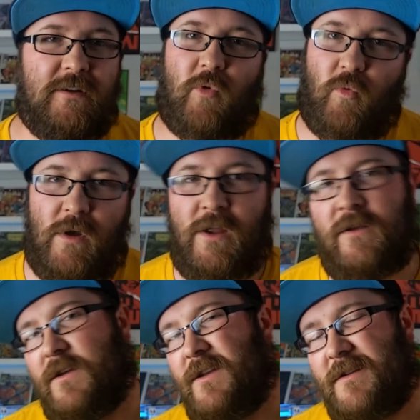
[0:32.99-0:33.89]
number one
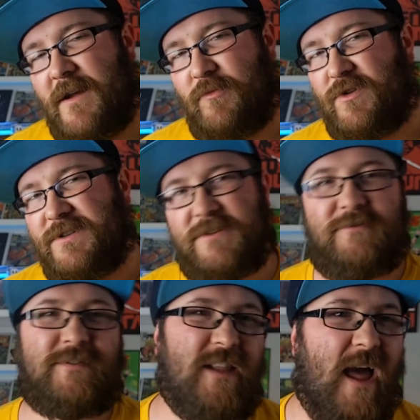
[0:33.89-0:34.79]
and a nine point
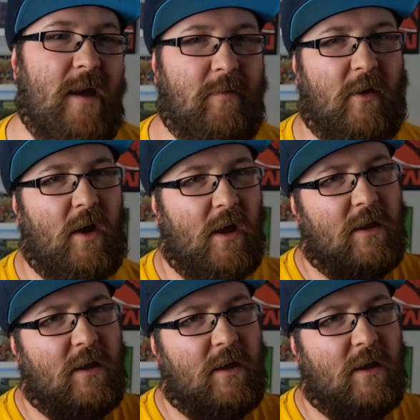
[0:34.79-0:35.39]
two slabbed.